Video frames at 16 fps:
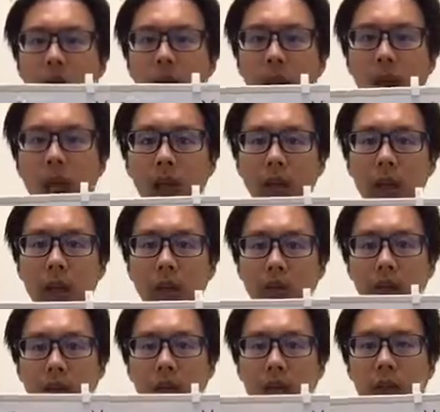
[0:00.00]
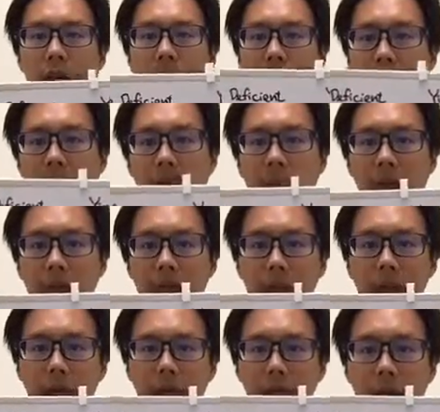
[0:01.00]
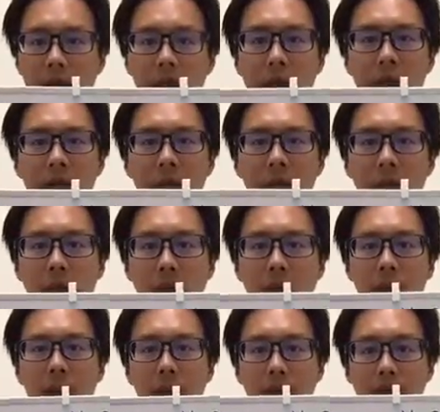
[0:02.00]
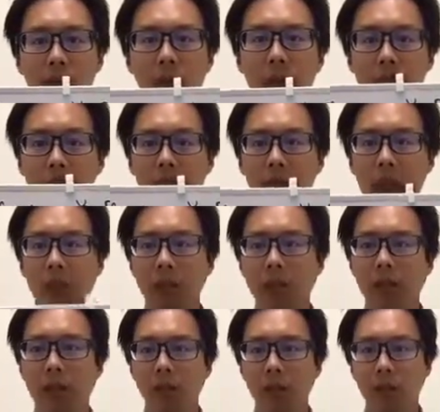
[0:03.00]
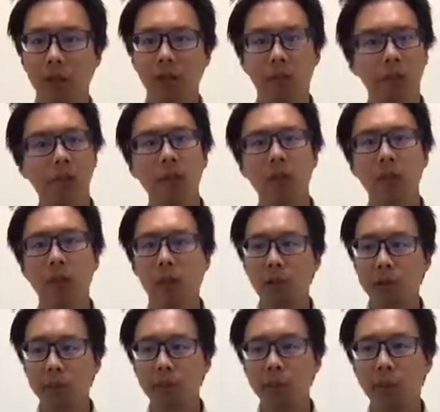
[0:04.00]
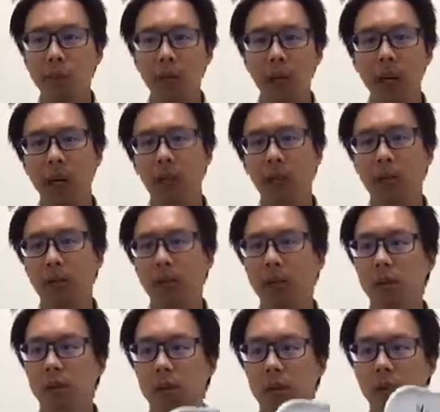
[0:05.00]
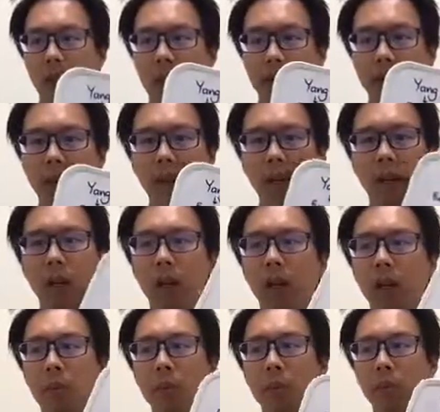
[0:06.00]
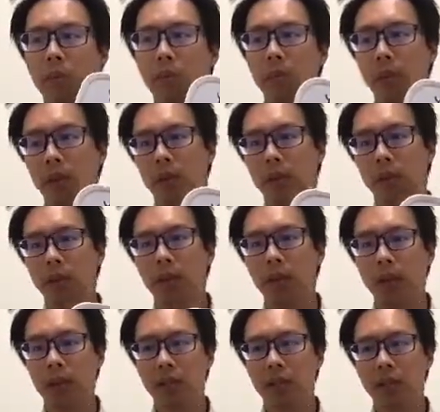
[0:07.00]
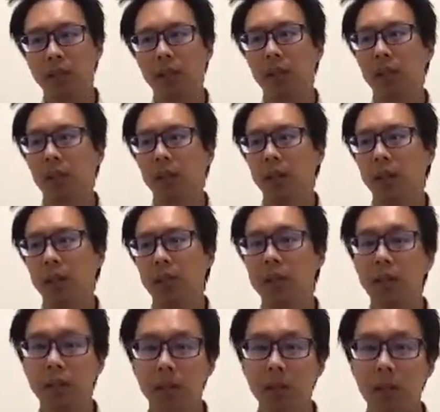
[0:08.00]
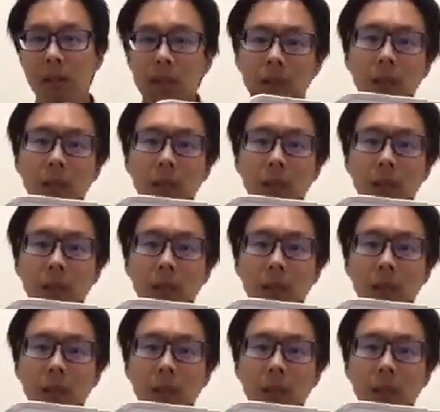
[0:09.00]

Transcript: yin deficiency, lacking fluid material, so meaning you have low sperm count or you have less semen,